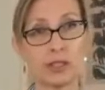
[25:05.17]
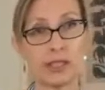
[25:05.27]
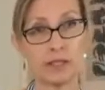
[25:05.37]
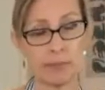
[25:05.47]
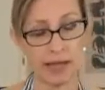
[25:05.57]

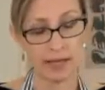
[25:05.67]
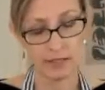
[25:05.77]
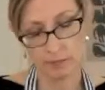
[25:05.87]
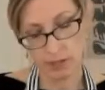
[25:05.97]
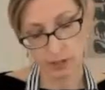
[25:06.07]
it
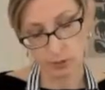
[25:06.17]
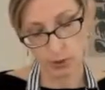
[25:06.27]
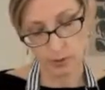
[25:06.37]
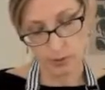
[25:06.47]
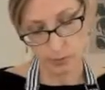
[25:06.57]
bakes. I mean, you could
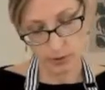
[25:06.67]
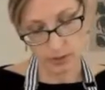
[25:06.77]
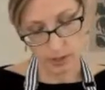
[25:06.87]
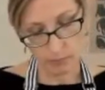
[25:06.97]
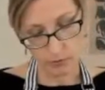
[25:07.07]
probably put it
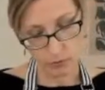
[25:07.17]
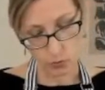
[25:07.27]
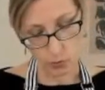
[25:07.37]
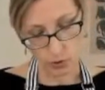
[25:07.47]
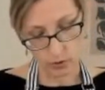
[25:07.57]
on
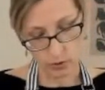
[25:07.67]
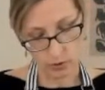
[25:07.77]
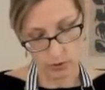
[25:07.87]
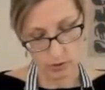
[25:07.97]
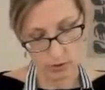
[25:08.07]
before.
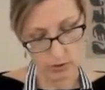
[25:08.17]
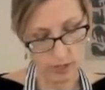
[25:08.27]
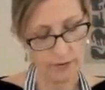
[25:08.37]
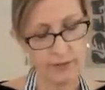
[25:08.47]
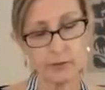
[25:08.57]

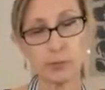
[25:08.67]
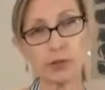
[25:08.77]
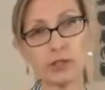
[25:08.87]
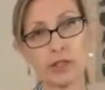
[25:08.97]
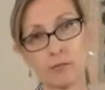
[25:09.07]
I've never
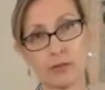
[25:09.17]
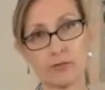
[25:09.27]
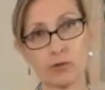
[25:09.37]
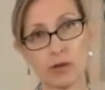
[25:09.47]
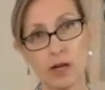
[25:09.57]
put it on
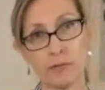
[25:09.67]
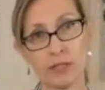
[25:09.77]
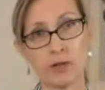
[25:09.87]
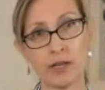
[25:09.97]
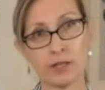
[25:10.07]
before. I'm going
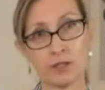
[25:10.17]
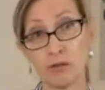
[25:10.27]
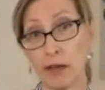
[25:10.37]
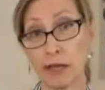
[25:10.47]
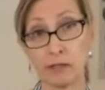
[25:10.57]
to go ahead and do
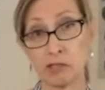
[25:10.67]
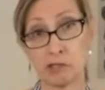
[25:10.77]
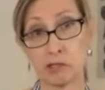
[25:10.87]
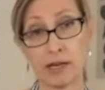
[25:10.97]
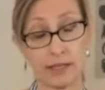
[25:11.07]
that and just
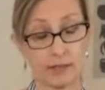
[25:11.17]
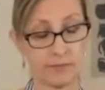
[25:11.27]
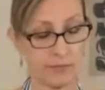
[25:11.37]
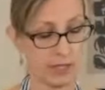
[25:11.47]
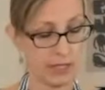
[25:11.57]
try it
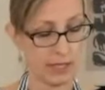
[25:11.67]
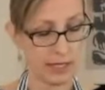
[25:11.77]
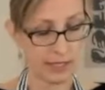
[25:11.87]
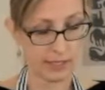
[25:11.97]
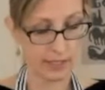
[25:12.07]

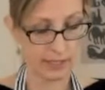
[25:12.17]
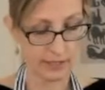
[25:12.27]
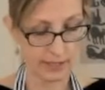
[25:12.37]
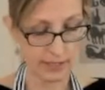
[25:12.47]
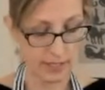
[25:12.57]
and
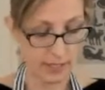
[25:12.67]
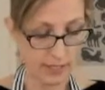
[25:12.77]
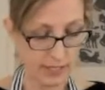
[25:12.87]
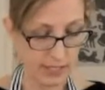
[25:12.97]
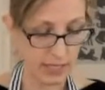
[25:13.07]

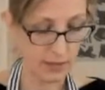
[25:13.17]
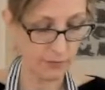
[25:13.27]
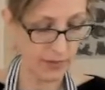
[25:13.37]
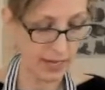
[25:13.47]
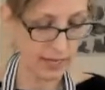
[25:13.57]
see
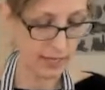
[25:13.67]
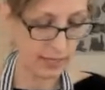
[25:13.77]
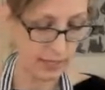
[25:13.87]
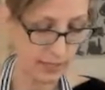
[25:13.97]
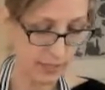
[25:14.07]
if they